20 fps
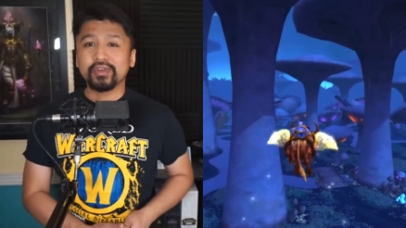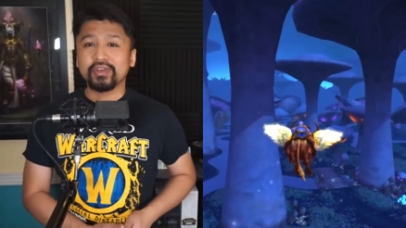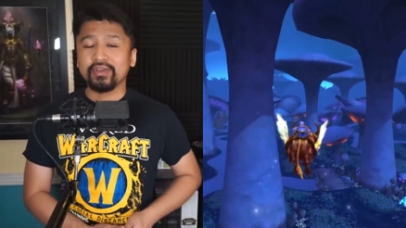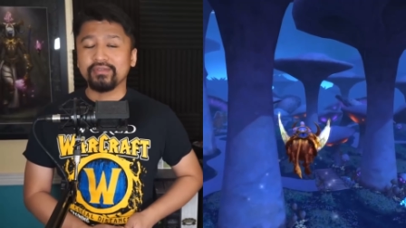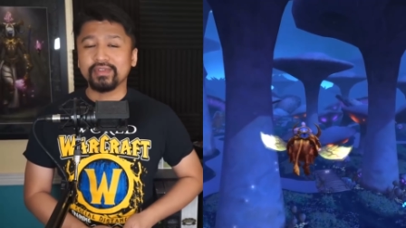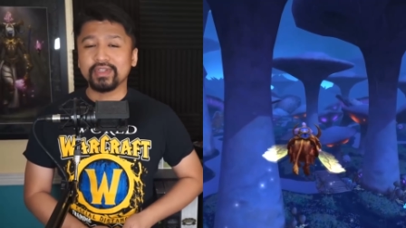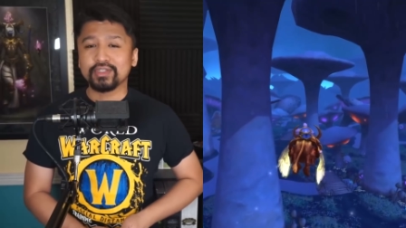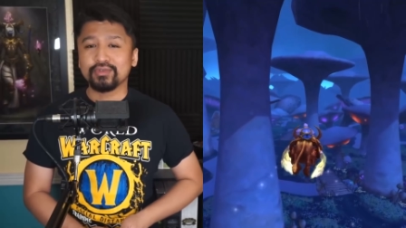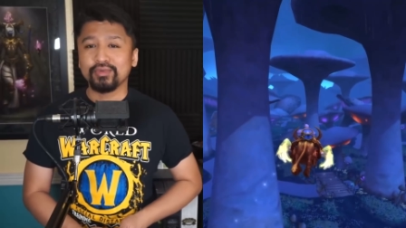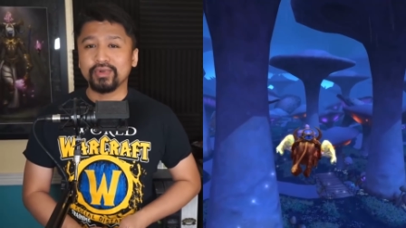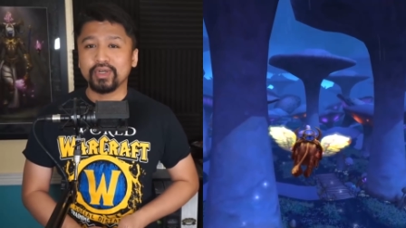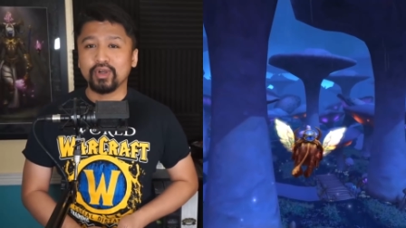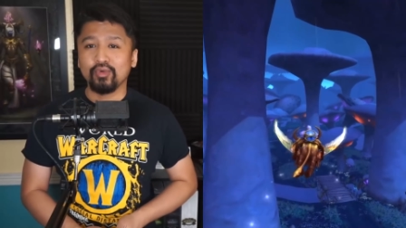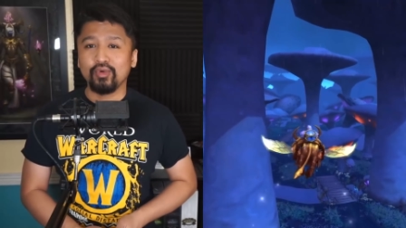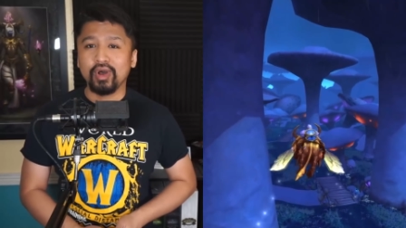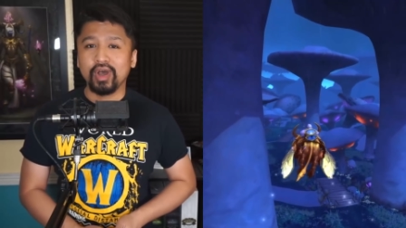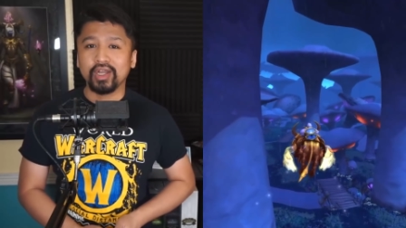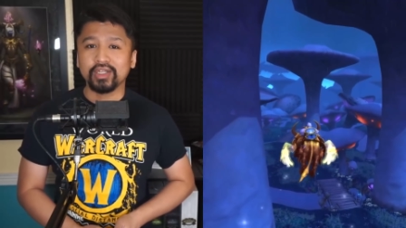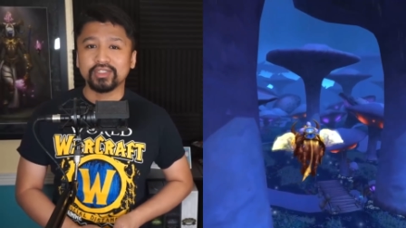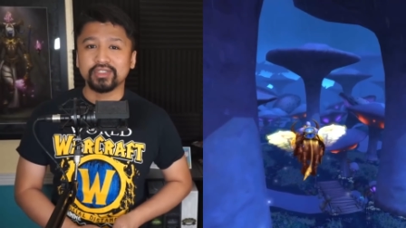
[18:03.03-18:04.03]
give this one a
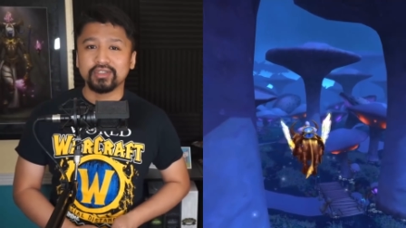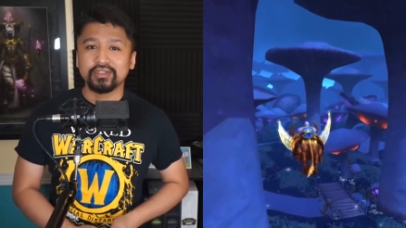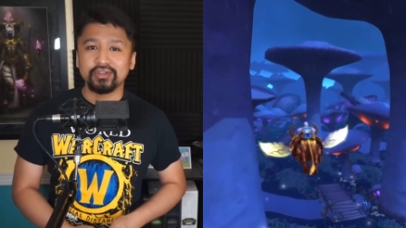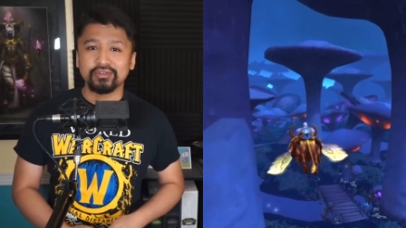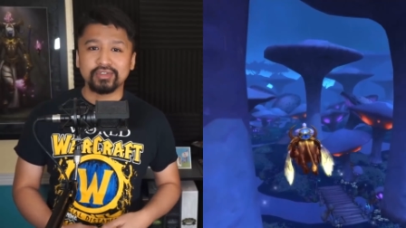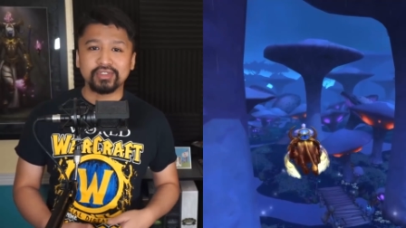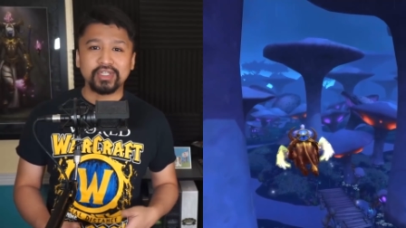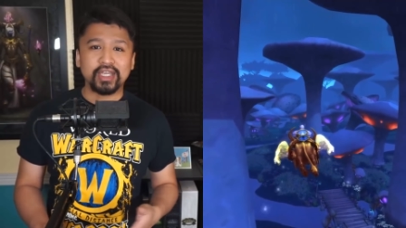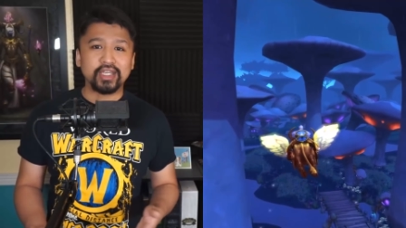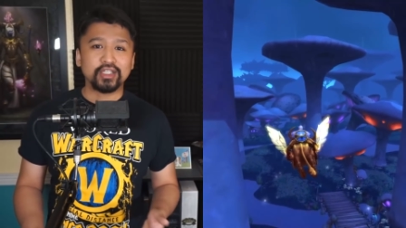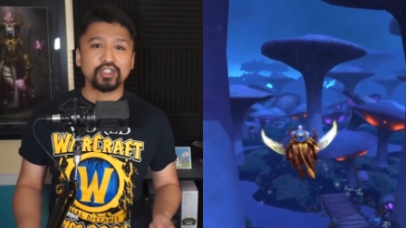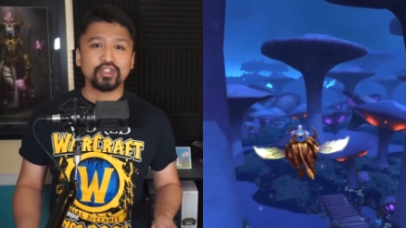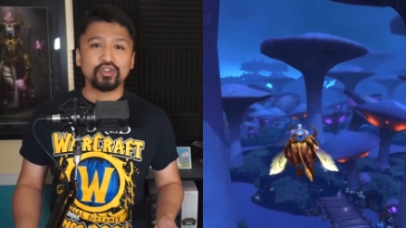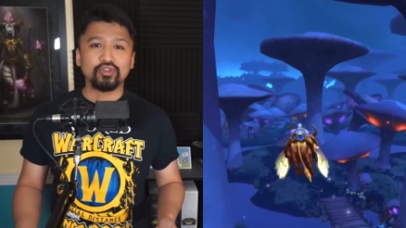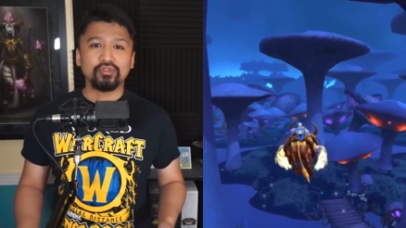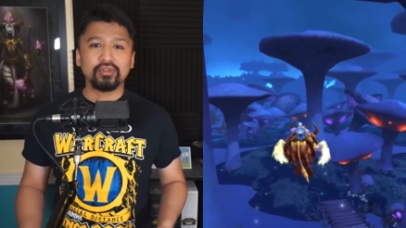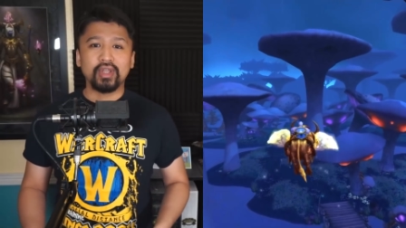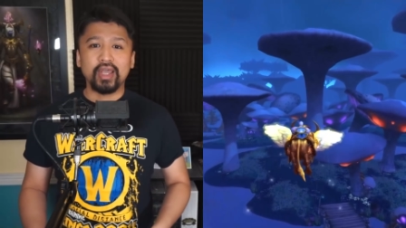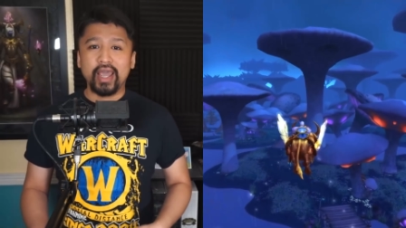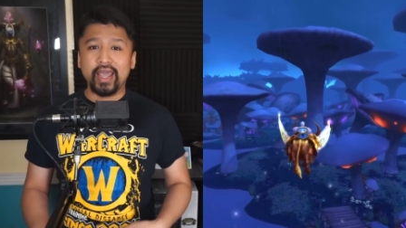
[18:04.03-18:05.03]
watch, so stay
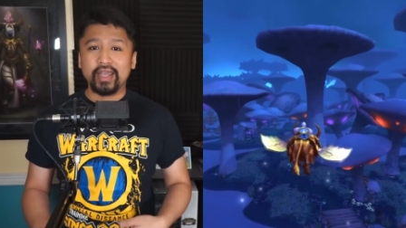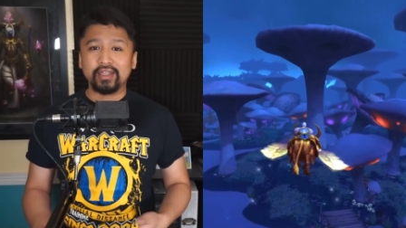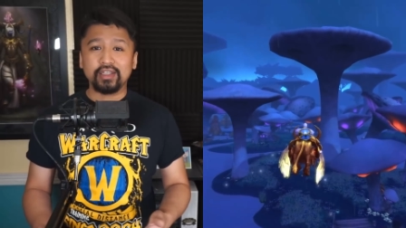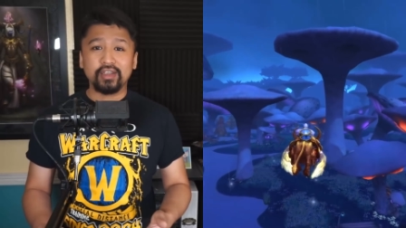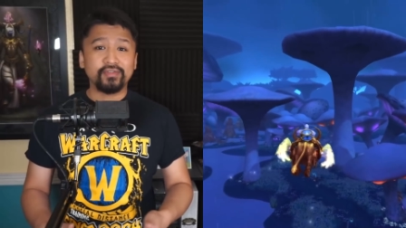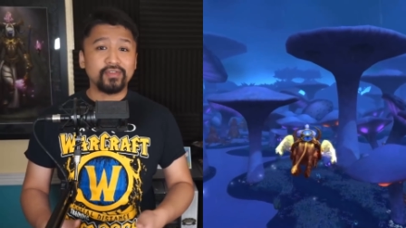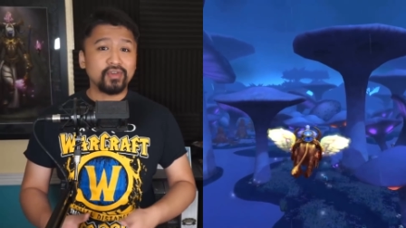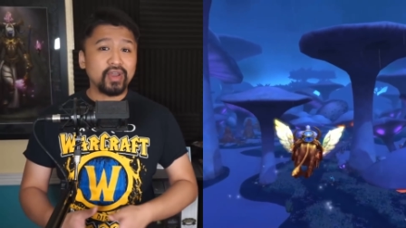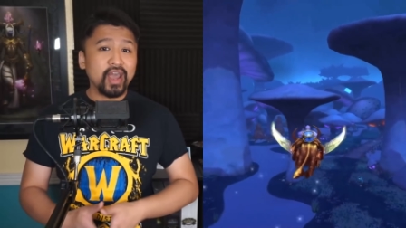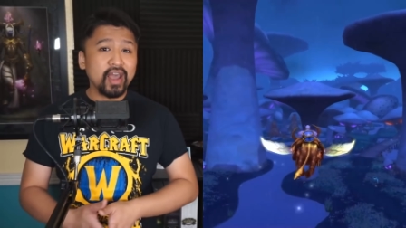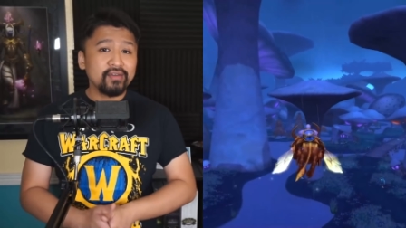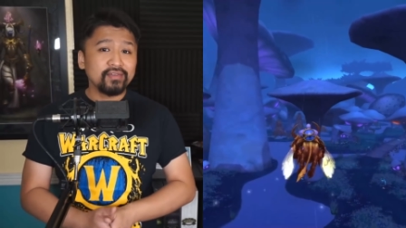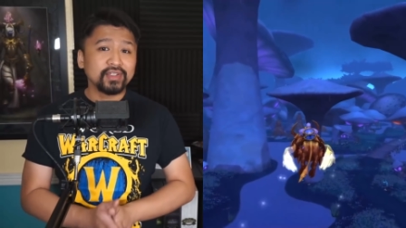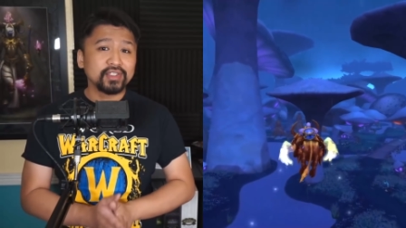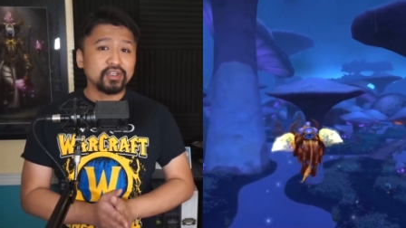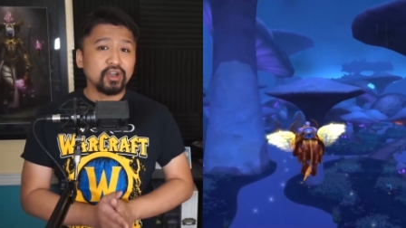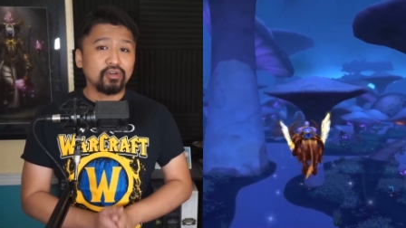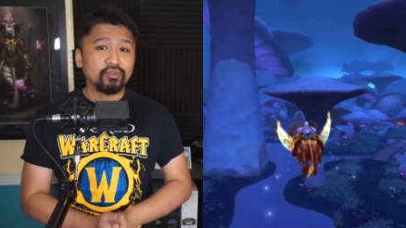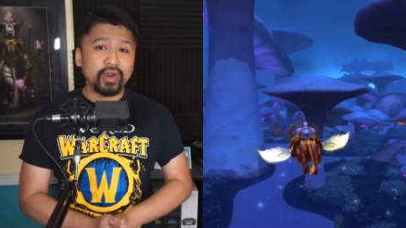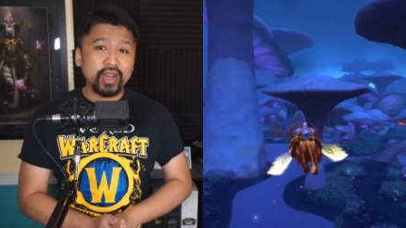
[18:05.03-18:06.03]
tuned, and if you
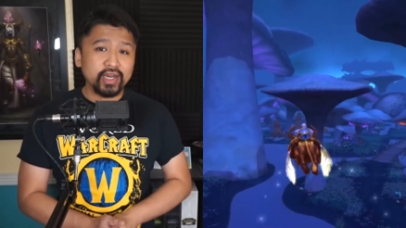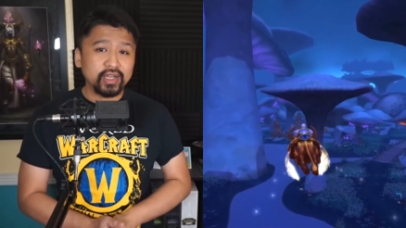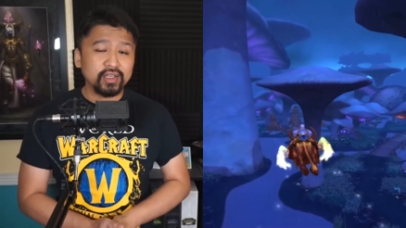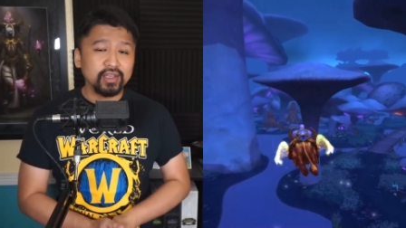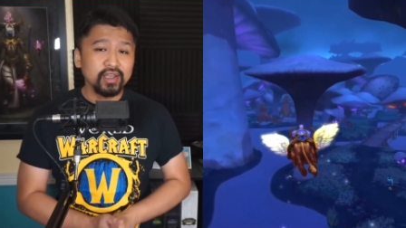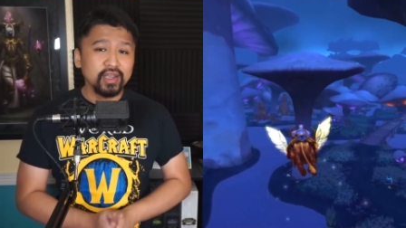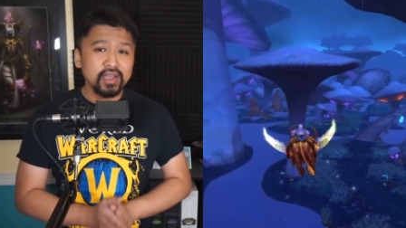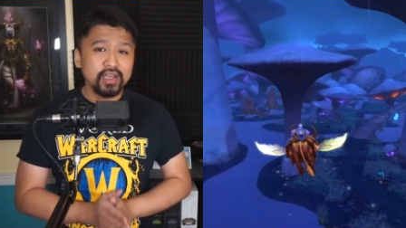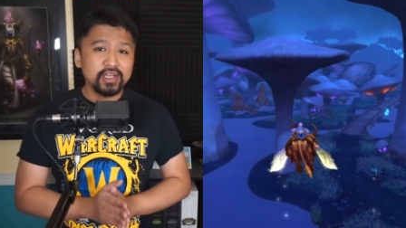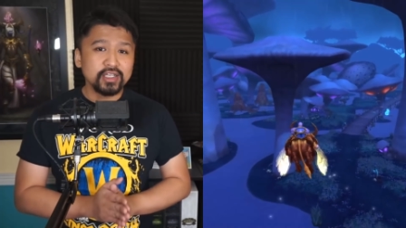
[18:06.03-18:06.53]
haven't already,